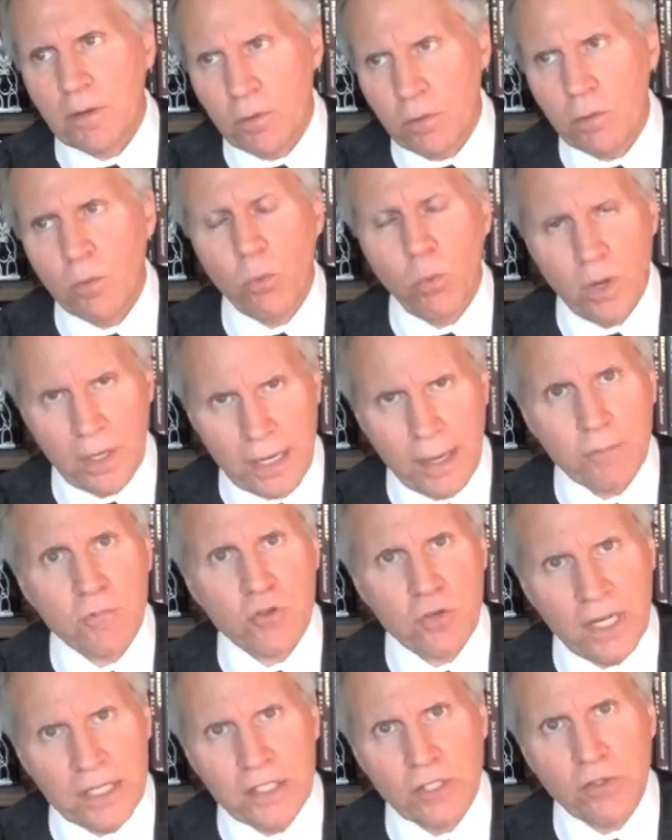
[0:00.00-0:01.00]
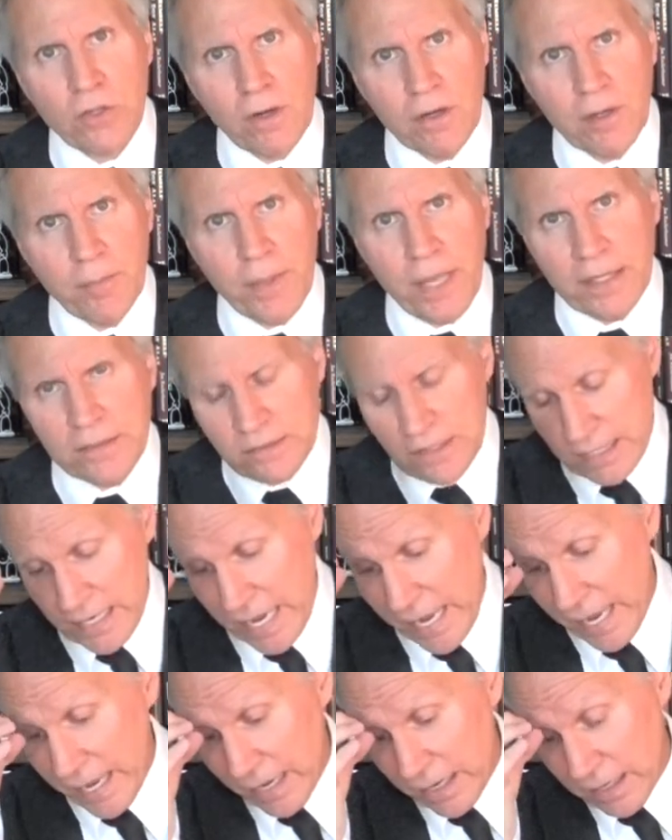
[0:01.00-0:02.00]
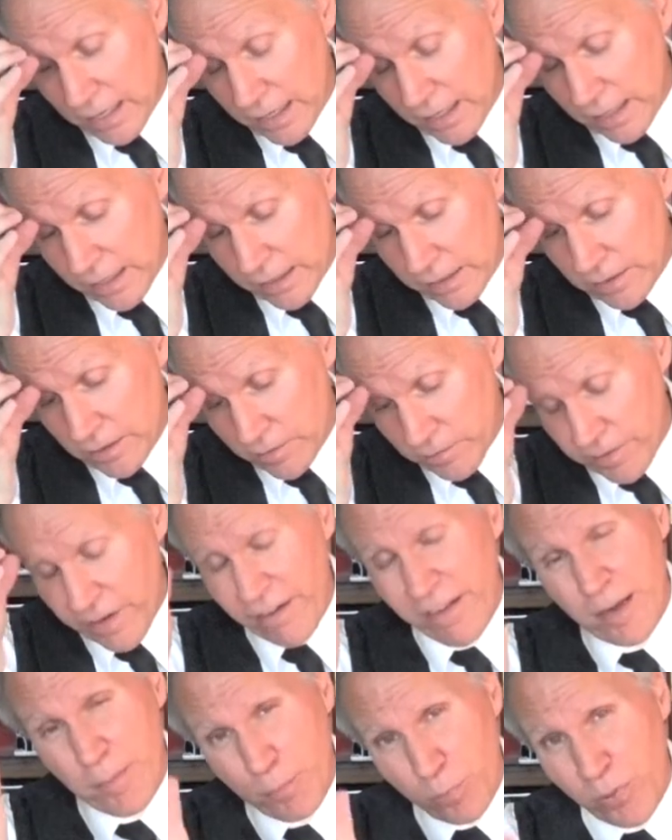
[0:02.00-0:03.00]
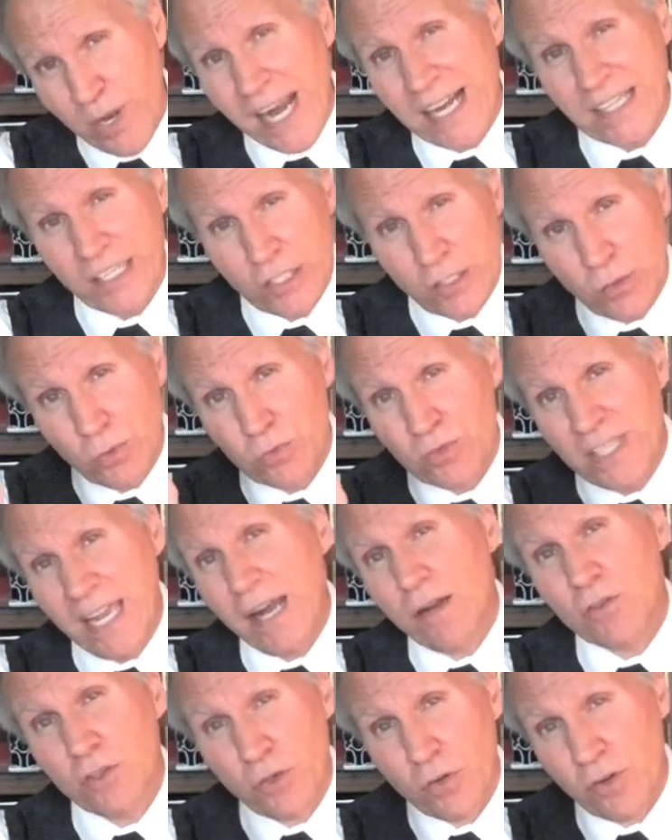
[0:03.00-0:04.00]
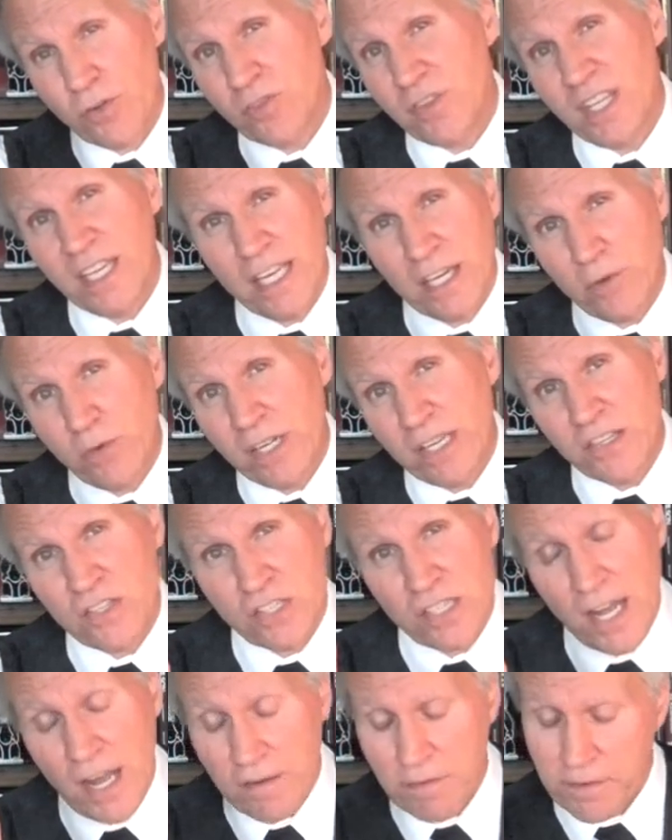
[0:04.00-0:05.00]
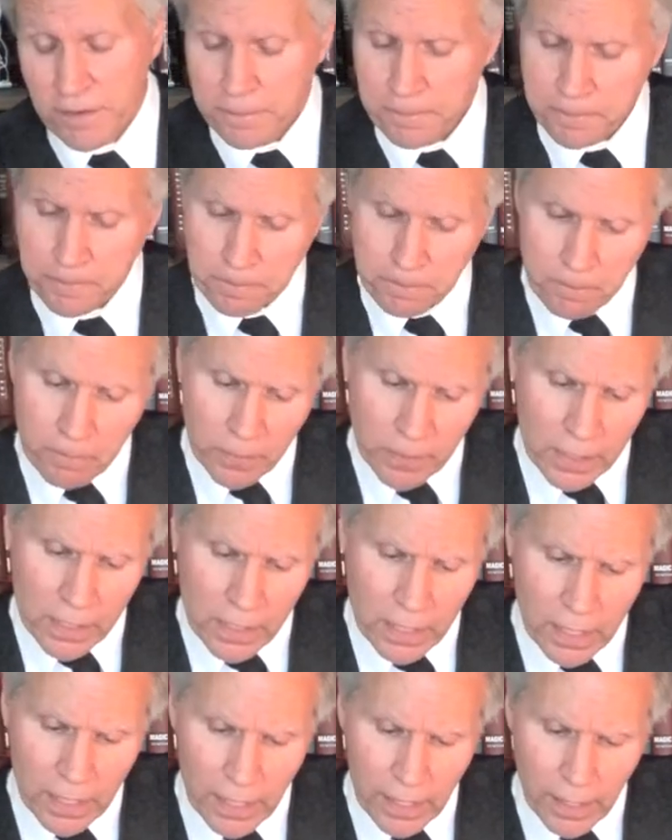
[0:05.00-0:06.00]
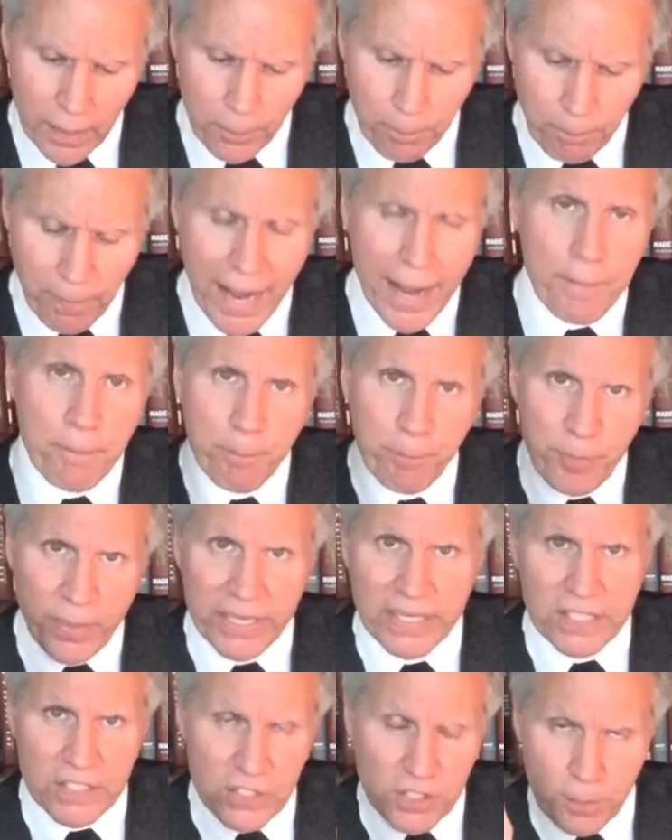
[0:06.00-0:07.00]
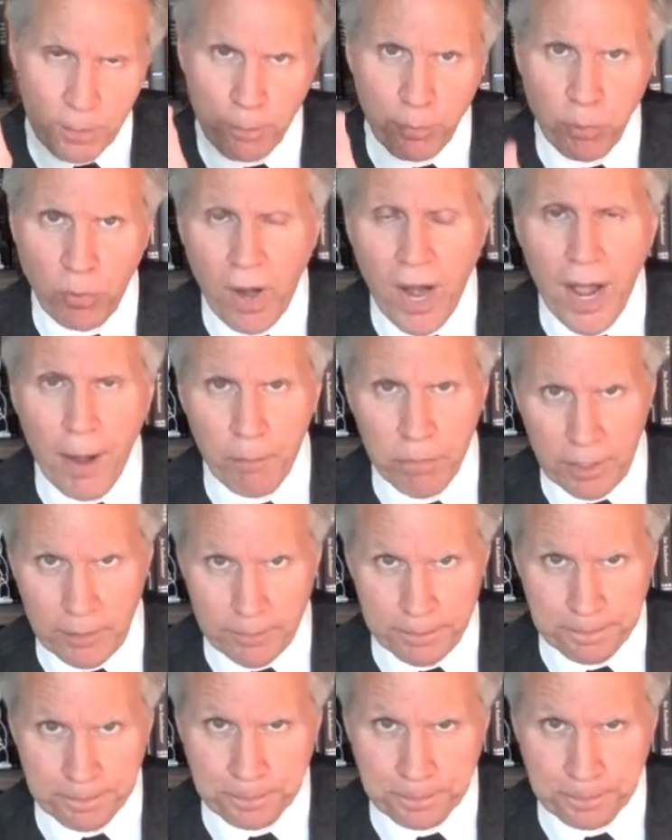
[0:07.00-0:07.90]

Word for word: what I'm trying to talk about today. The very practical, down-to-earth, nitty-gritty stuff. My biggest problem,